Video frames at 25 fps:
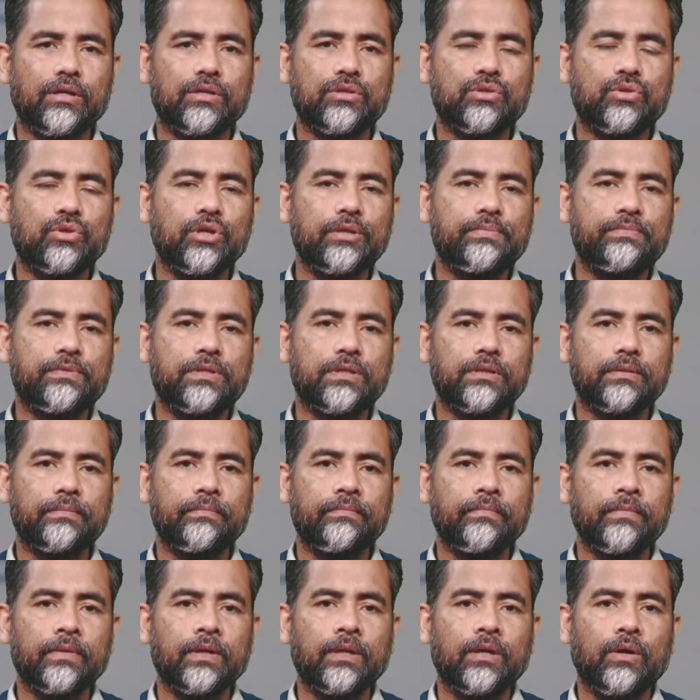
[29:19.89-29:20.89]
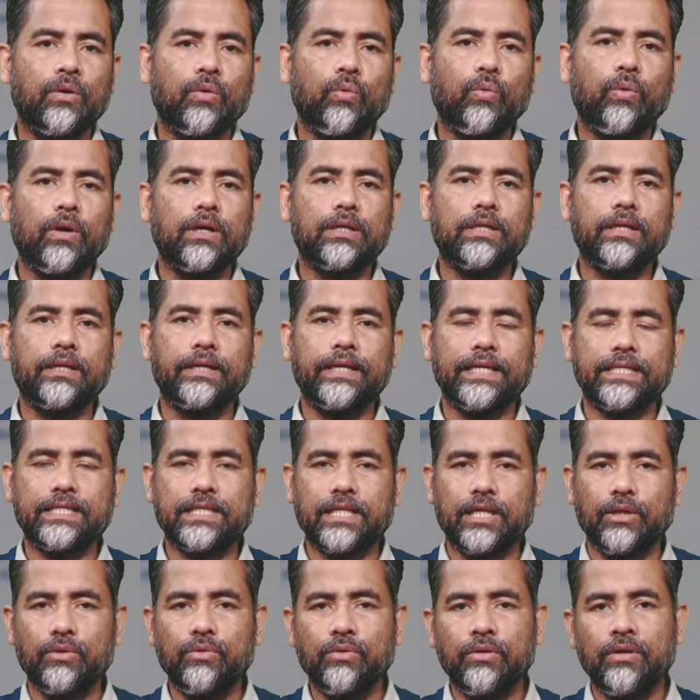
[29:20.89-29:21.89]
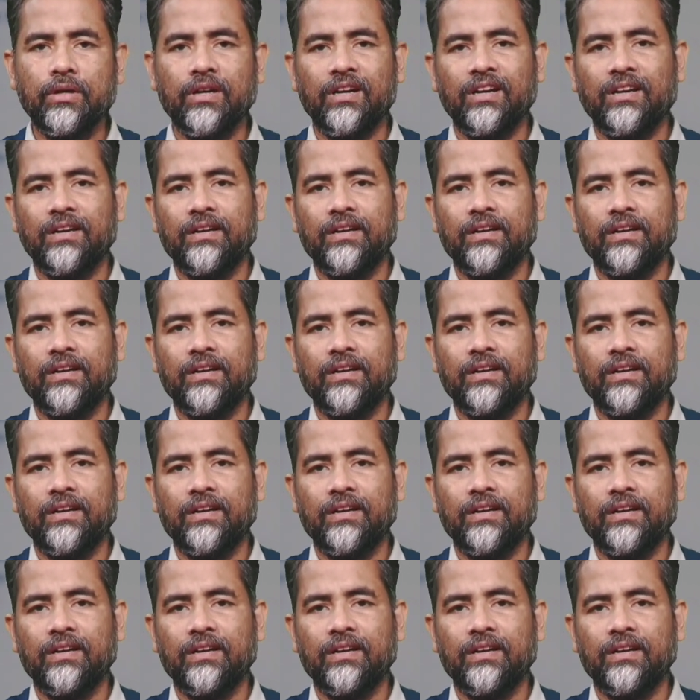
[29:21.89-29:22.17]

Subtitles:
swift water rescue,